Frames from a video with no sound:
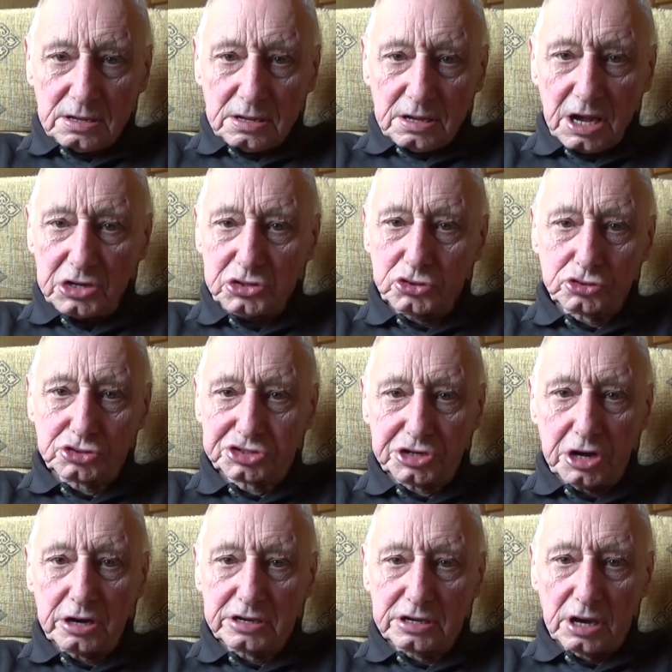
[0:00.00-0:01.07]
it should
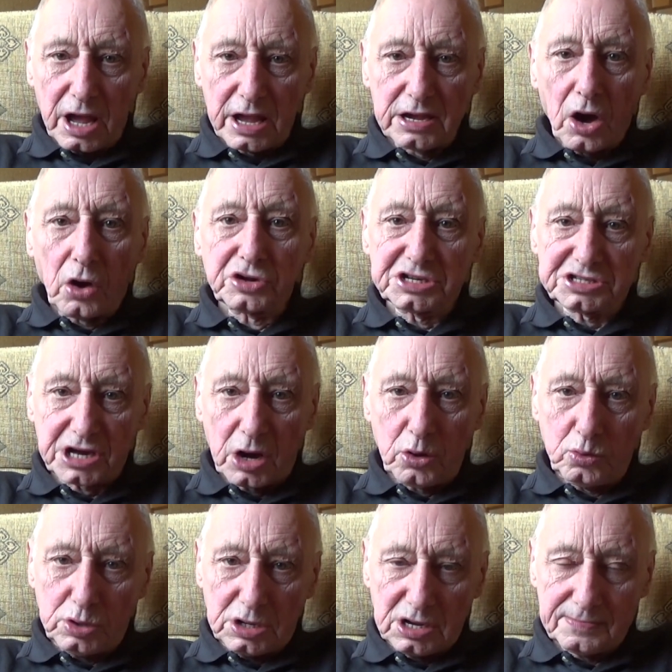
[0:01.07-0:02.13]
circulate on its
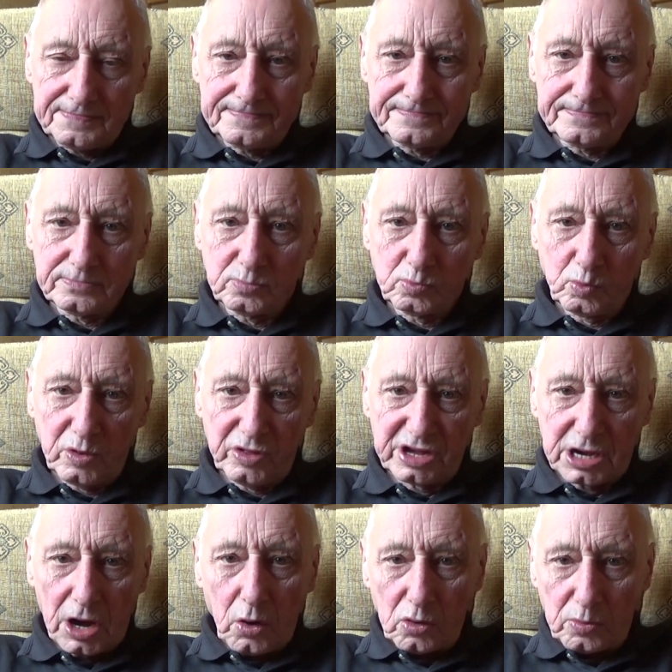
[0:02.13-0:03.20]
own, with the
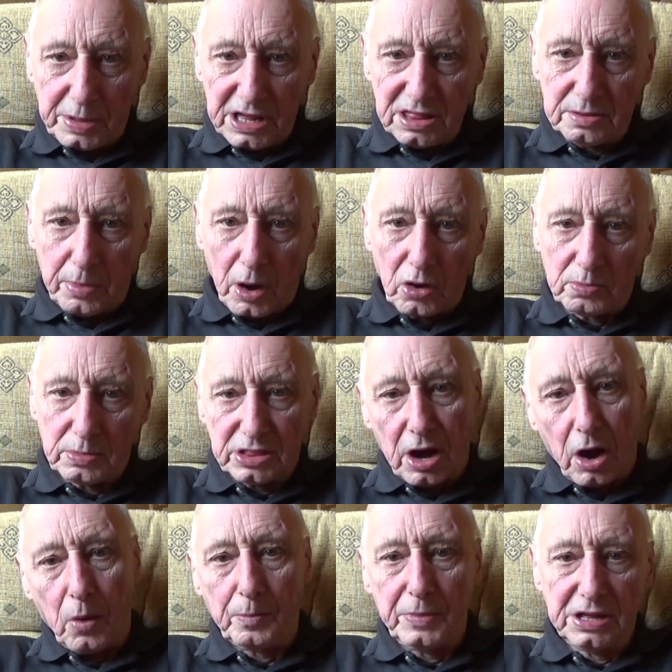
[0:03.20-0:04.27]
cold being at the bottom and the
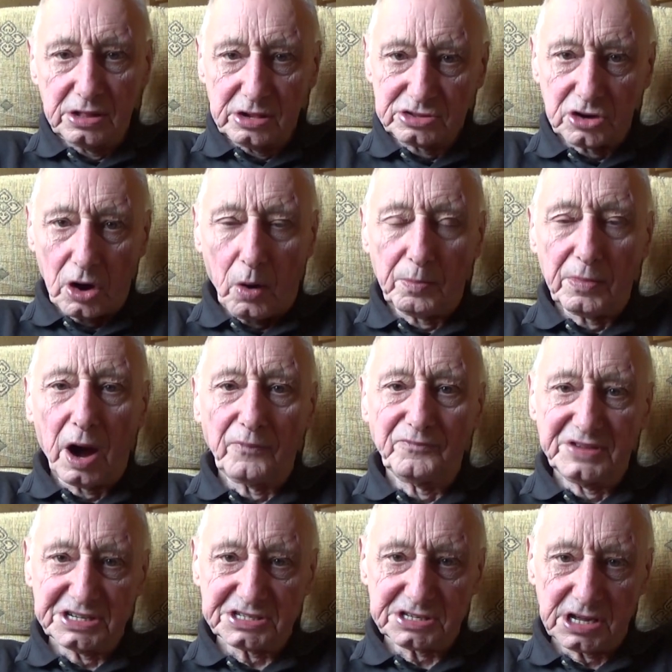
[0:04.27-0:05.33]
hot being at the top,
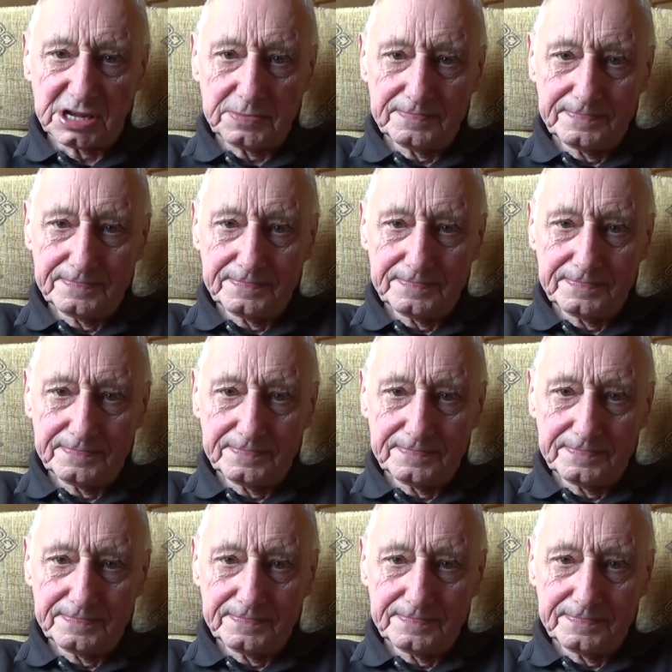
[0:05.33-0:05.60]
obviously.